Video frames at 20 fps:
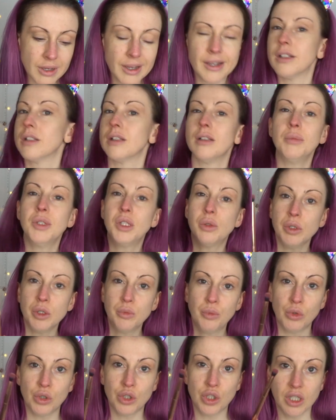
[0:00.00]
Okay, so let me
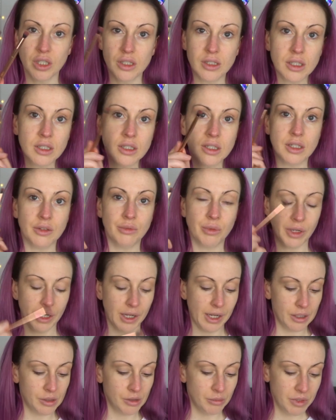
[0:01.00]
switch brushes and see if we
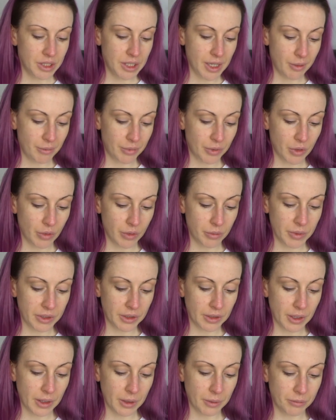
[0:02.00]
can get some depth going
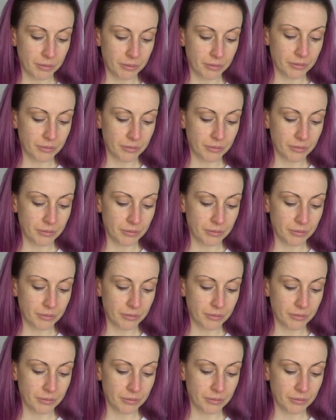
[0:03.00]
with that.